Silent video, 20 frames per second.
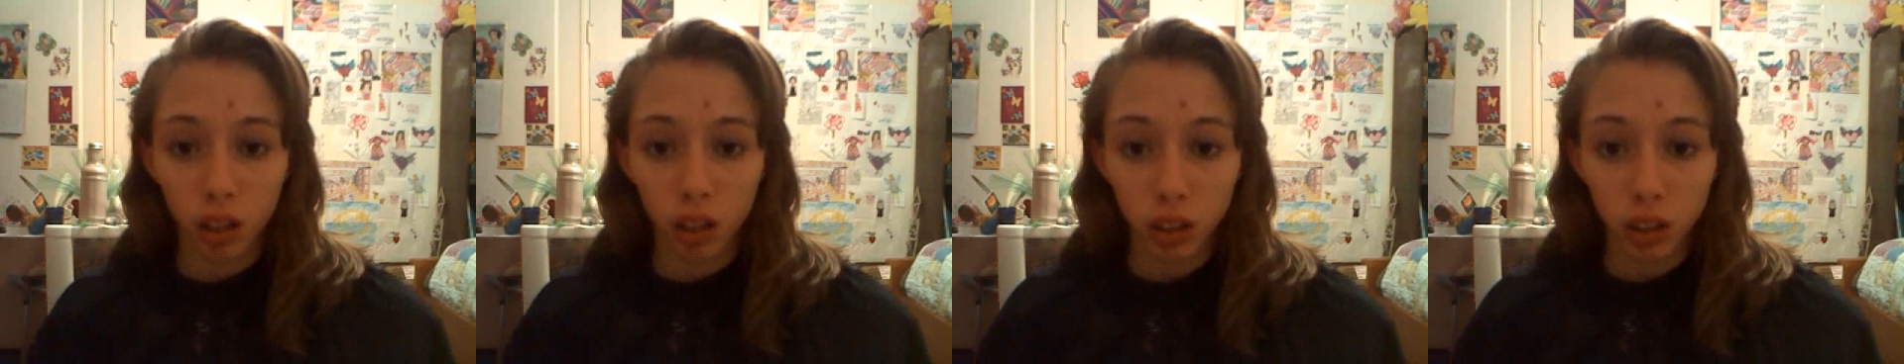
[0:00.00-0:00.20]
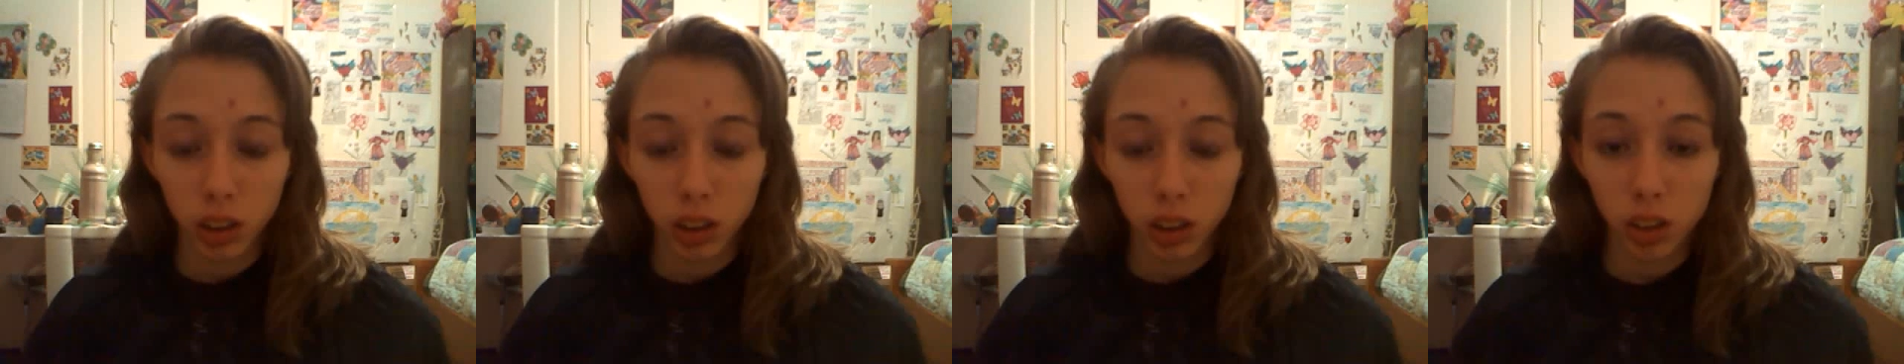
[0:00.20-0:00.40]

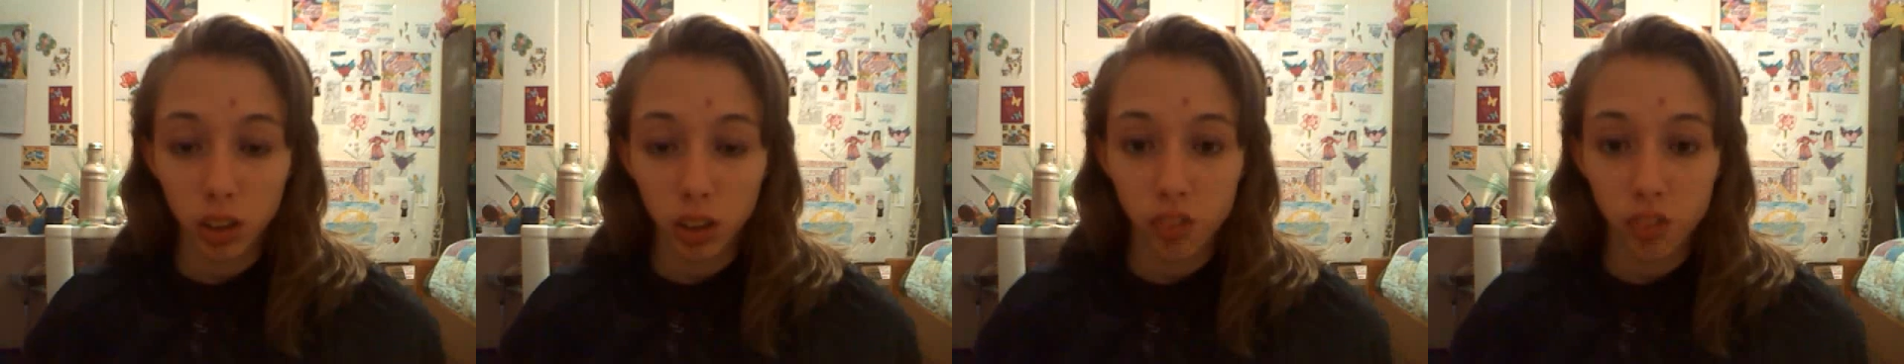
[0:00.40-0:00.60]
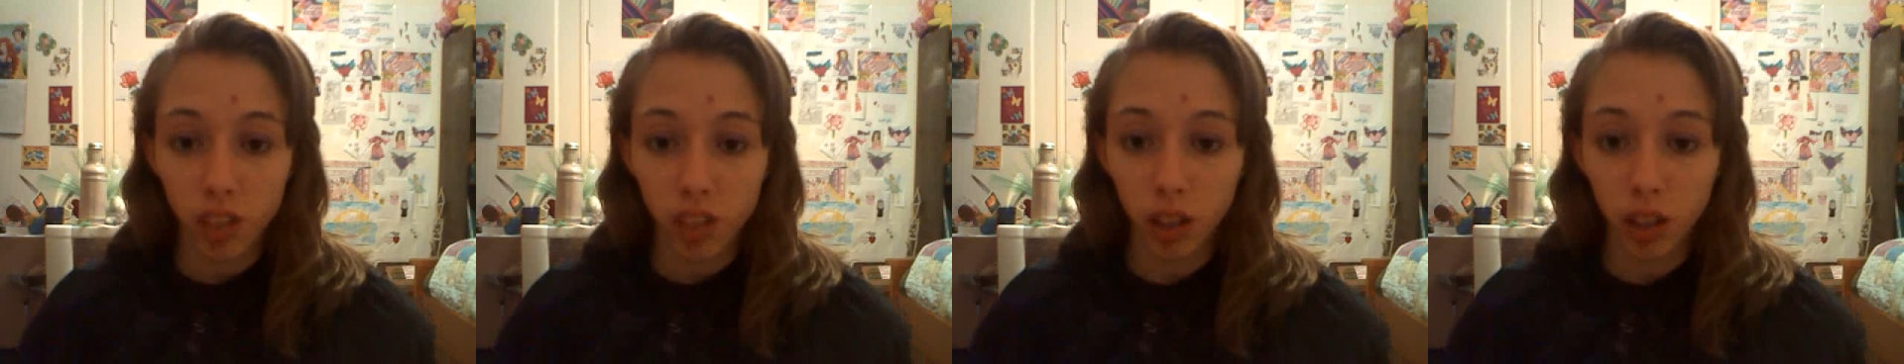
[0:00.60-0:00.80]
She
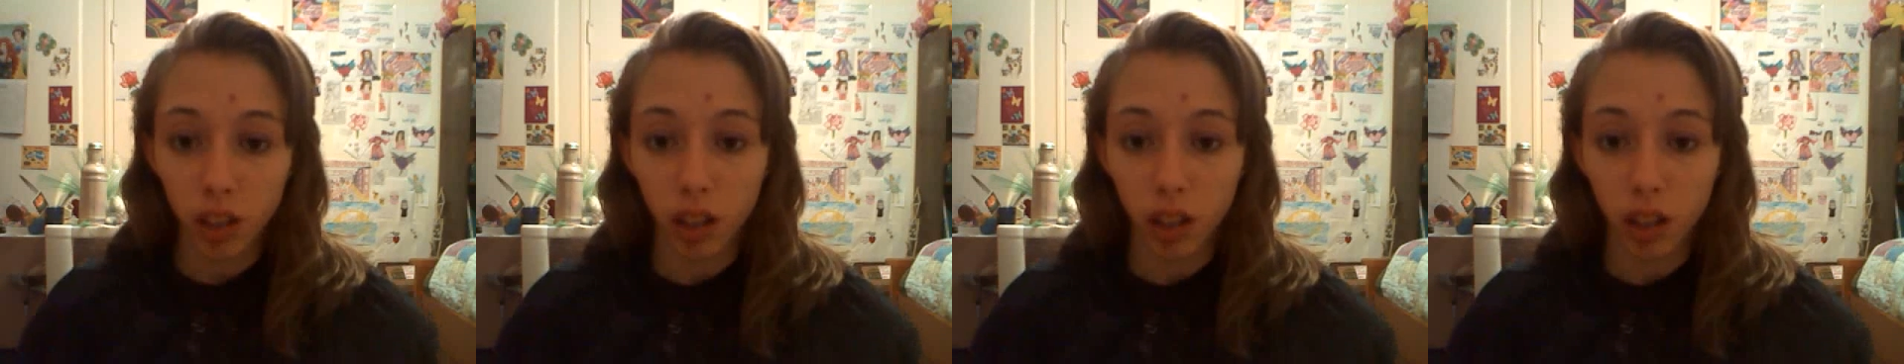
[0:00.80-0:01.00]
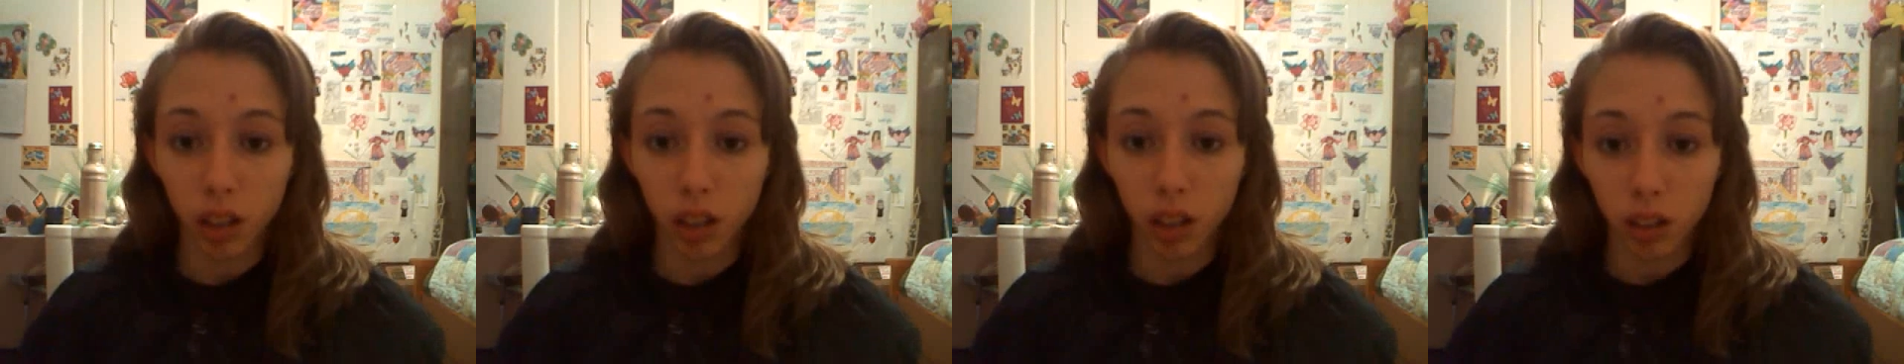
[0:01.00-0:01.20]
just felt
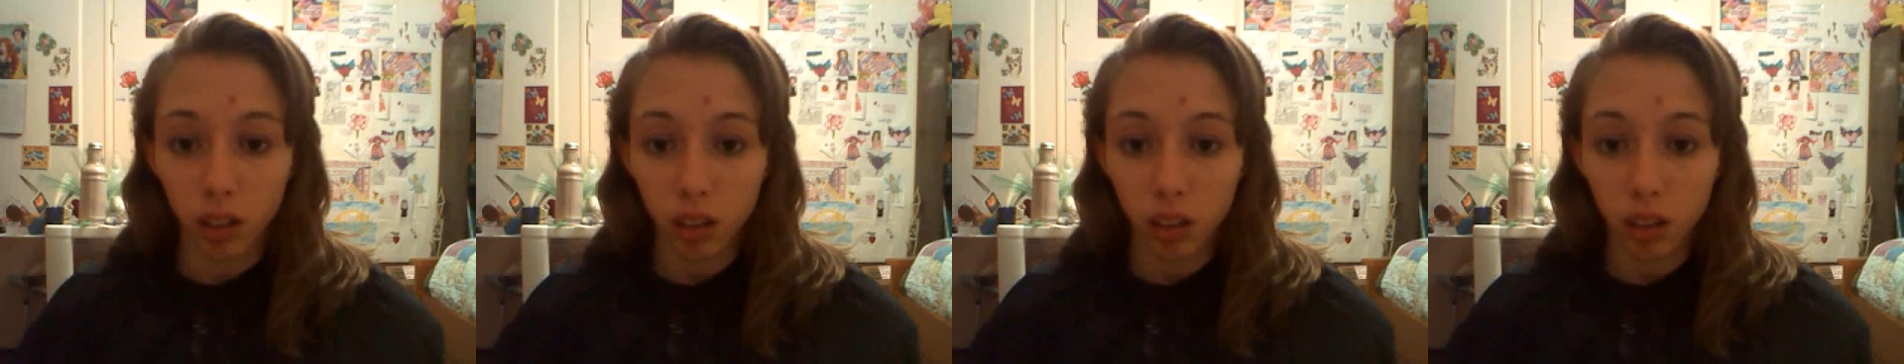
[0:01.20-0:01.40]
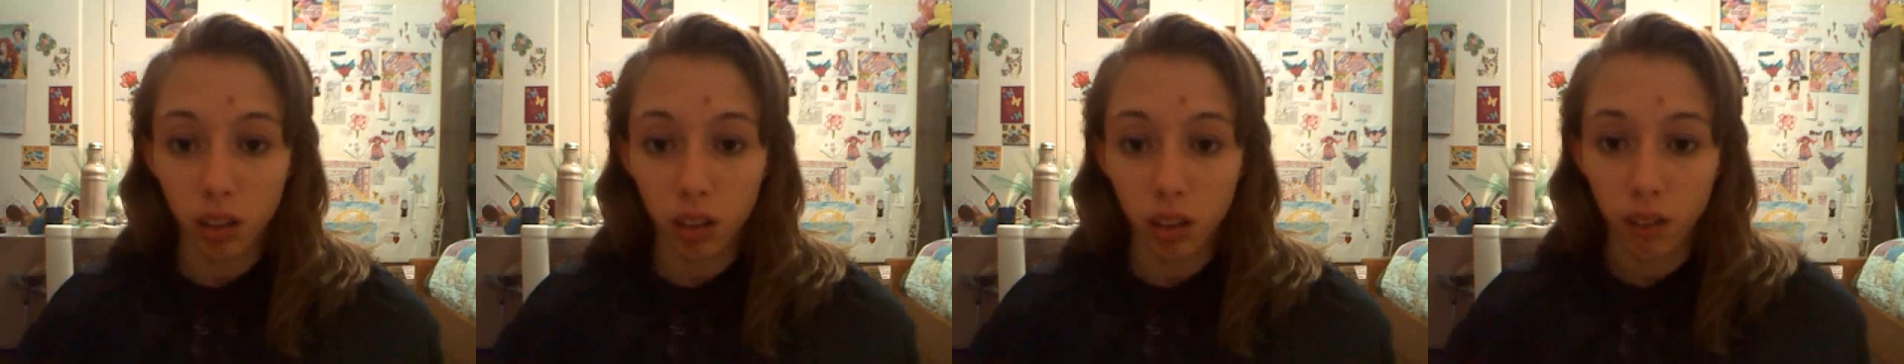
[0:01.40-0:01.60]
like it.